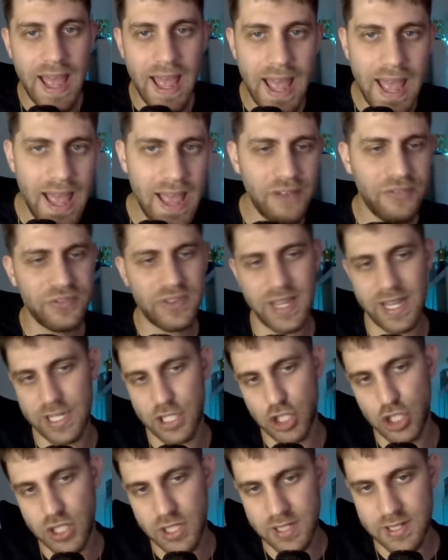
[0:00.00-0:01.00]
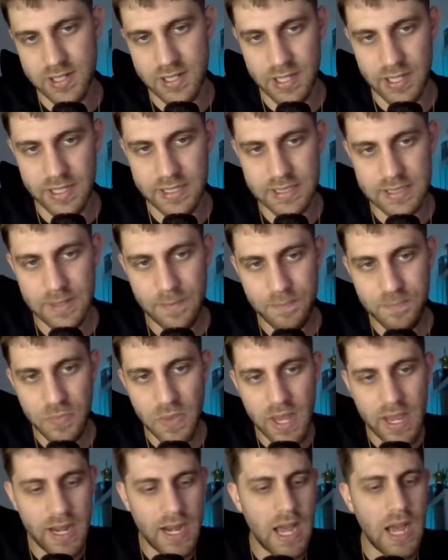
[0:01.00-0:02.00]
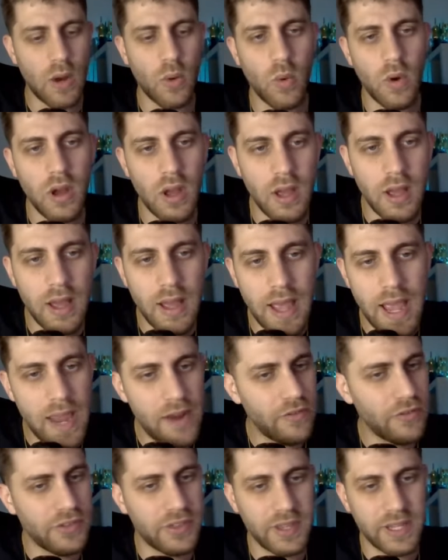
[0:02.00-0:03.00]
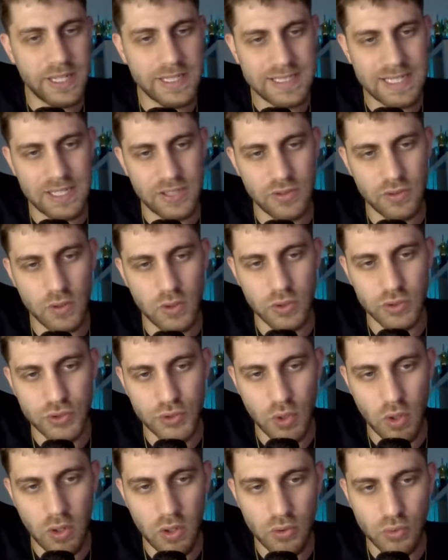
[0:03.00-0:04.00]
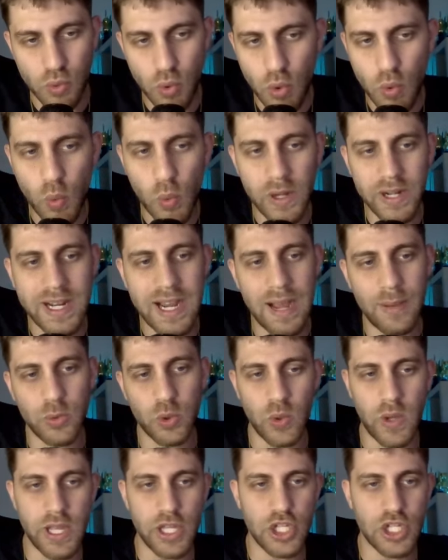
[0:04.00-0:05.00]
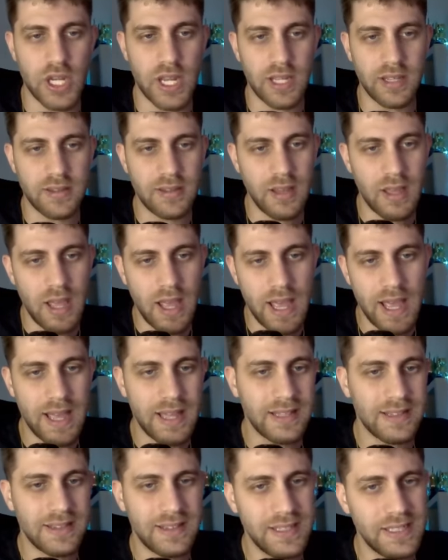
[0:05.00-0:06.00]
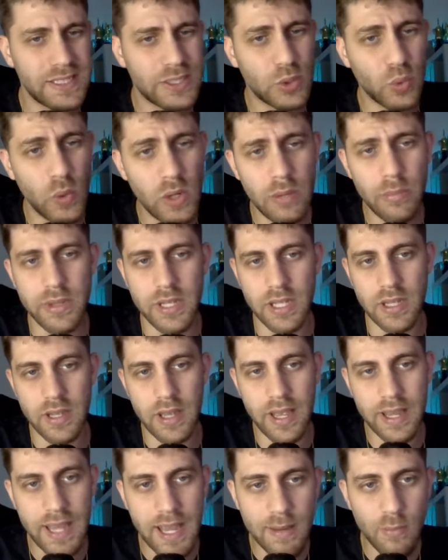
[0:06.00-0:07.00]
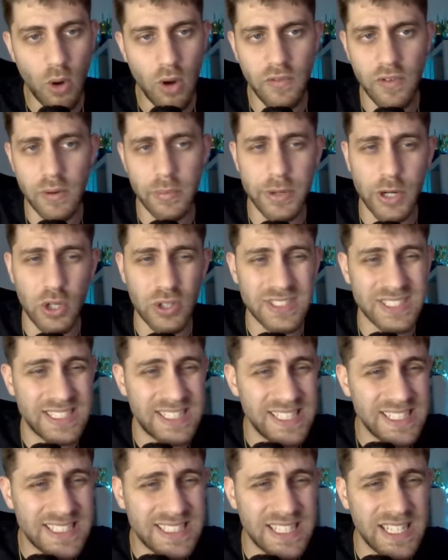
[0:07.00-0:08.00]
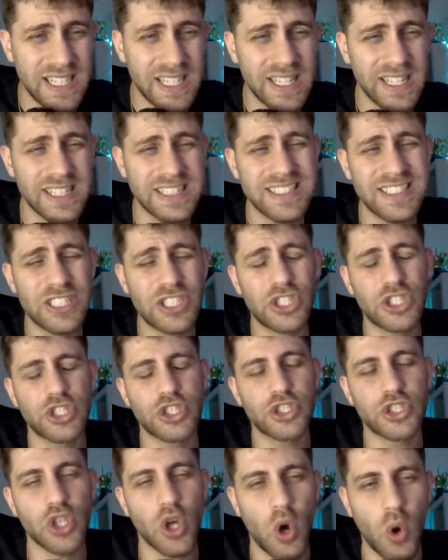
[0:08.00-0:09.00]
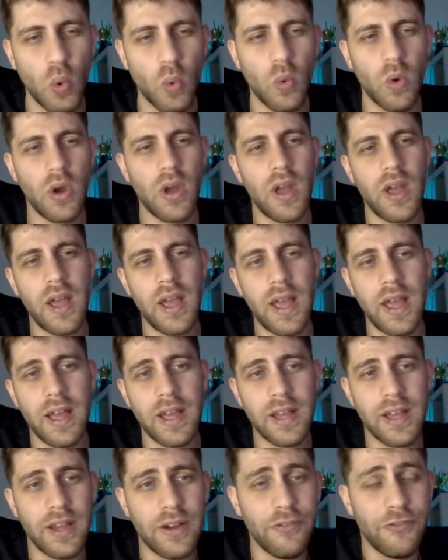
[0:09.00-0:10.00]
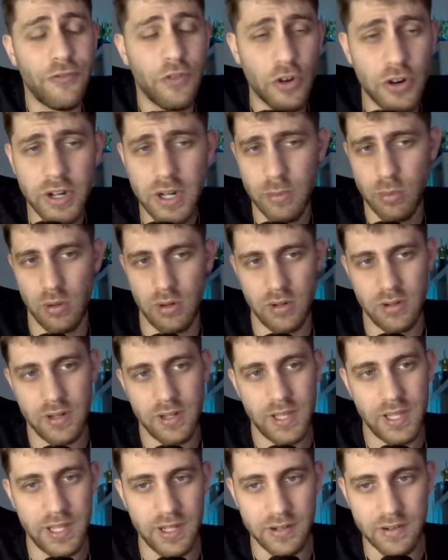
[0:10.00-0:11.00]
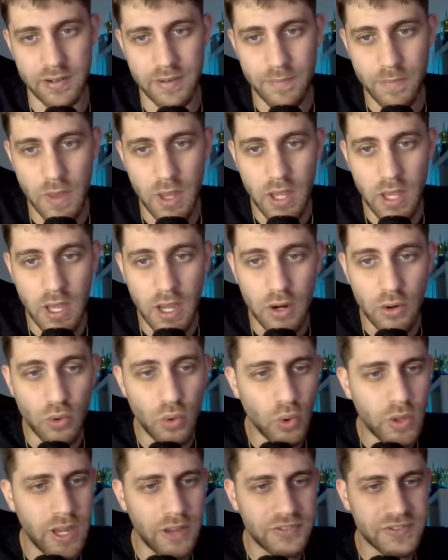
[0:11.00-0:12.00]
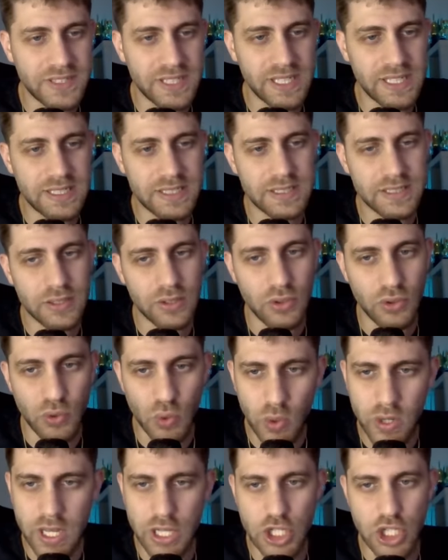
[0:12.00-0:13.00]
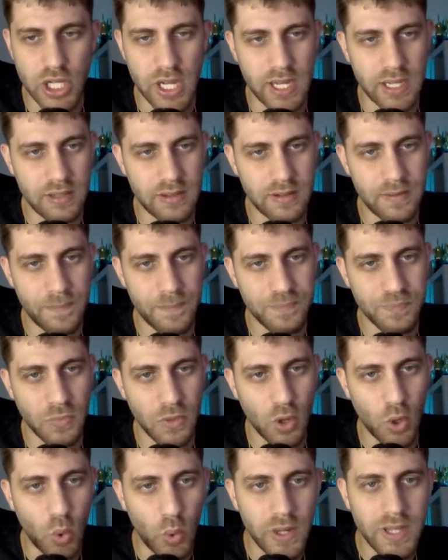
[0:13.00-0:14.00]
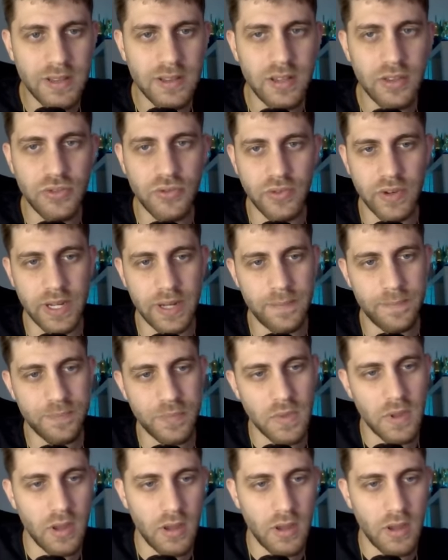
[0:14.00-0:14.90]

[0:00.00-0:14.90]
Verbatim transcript: f takes g6 and now everything is under control. Rook will come to h8 and this will be a game over because this king is so vulnerable here. Rook f6, rook h8, queen d3,